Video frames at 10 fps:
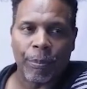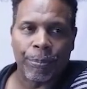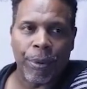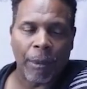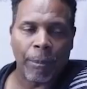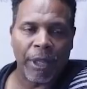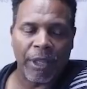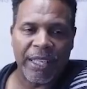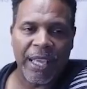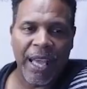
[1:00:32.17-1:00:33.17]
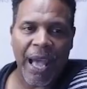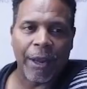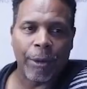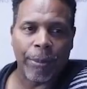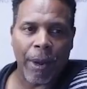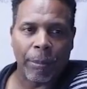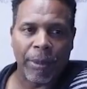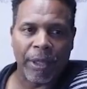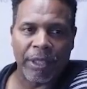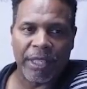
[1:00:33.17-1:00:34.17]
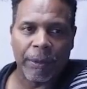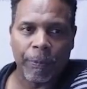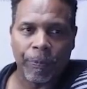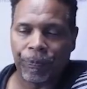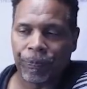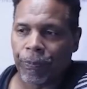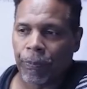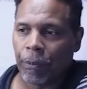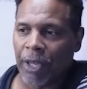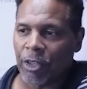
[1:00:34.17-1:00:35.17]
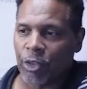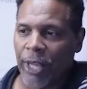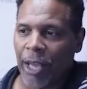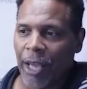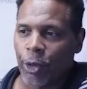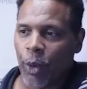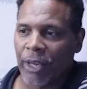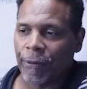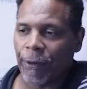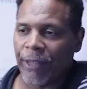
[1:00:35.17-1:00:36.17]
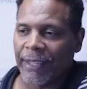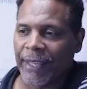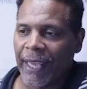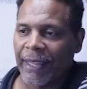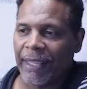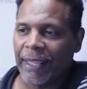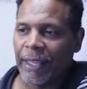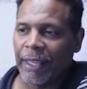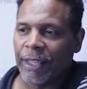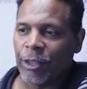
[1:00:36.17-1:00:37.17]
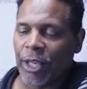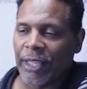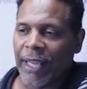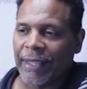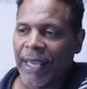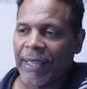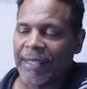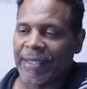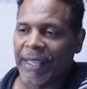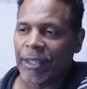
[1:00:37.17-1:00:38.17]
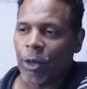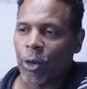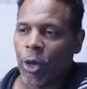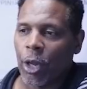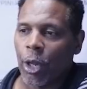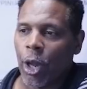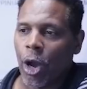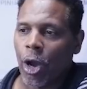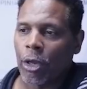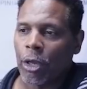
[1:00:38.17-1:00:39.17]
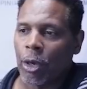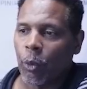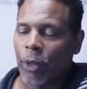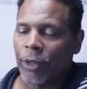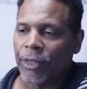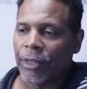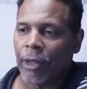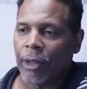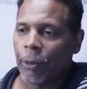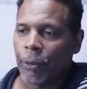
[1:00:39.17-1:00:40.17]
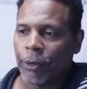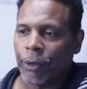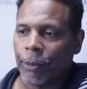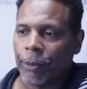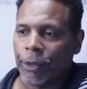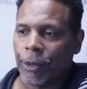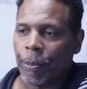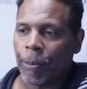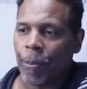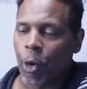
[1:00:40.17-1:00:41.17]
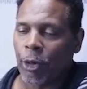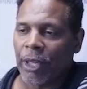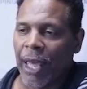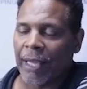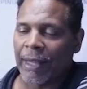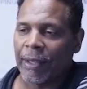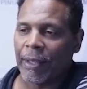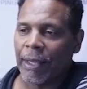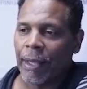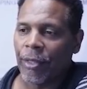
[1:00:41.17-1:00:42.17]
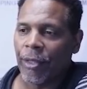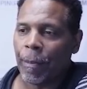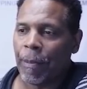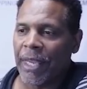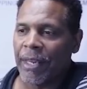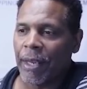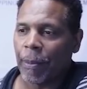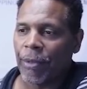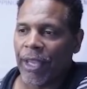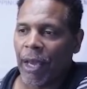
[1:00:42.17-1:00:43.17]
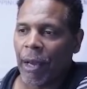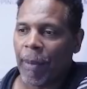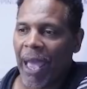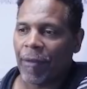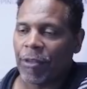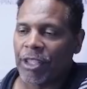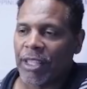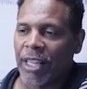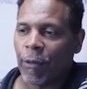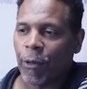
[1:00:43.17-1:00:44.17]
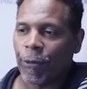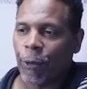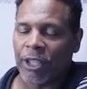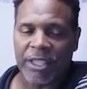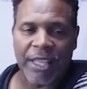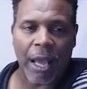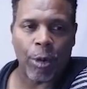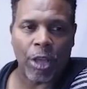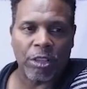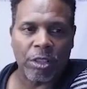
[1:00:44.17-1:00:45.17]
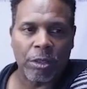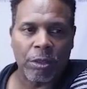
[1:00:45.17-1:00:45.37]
probability, higher probability. Because now you're waiting for that daily. Then you get that daily signal long with you're more than likely the medium, the average level for the stop loss.